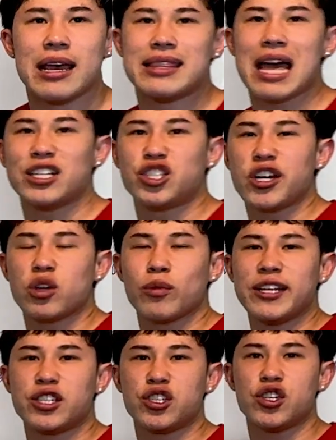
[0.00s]
that
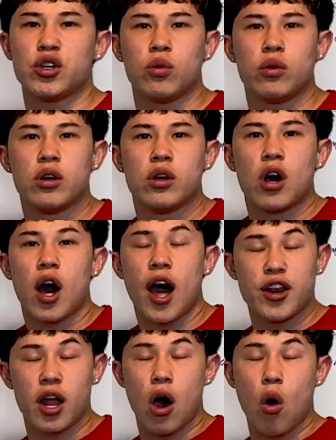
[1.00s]
generates you
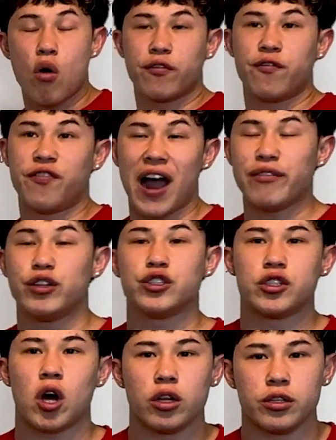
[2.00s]

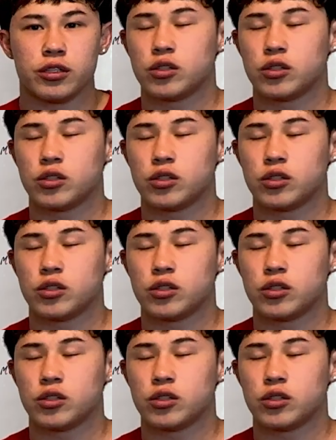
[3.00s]
$500.